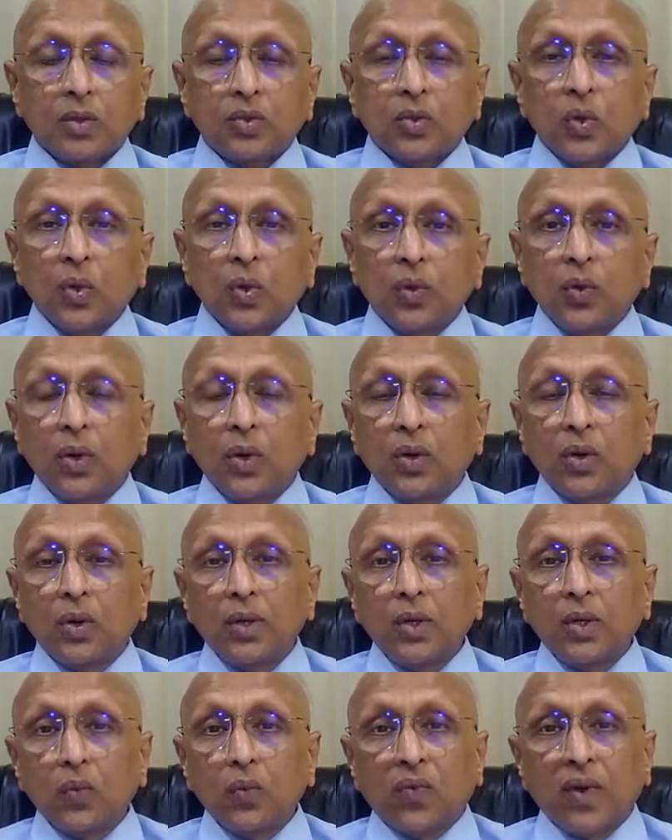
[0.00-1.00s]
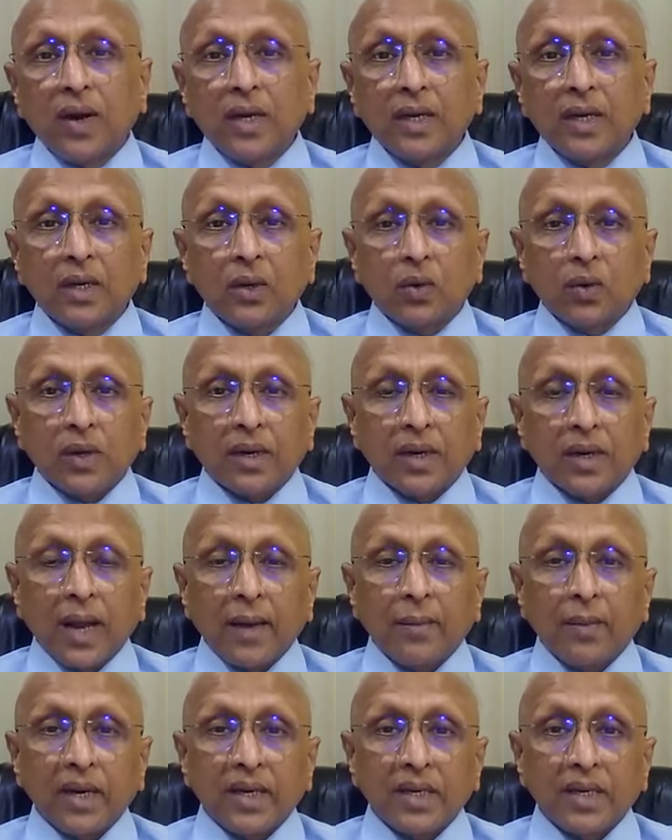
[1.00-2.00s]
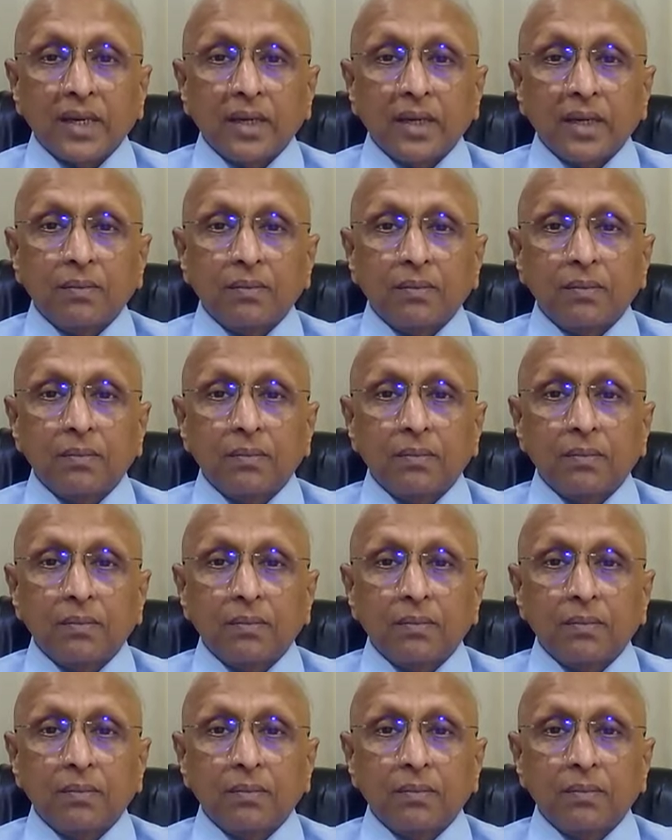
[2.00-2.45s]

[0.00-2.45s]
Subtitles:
So, you are going to find it out, a climacteric